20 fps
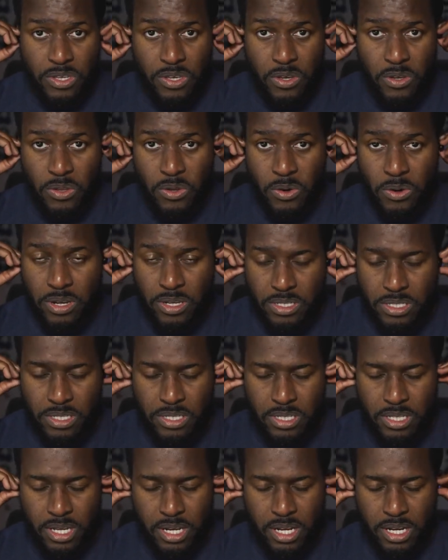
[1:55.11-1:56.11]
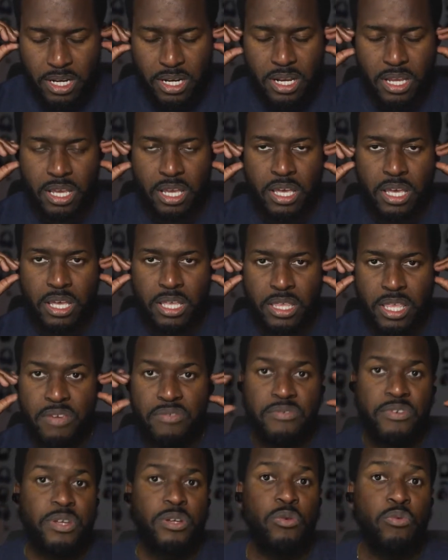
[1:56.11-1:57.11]
thing you notice is that they
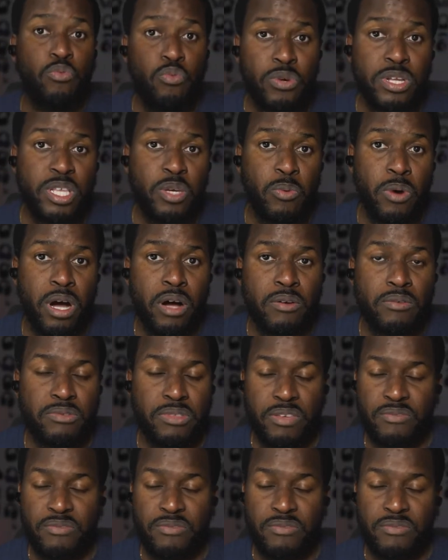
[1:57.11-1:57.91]
fit really well.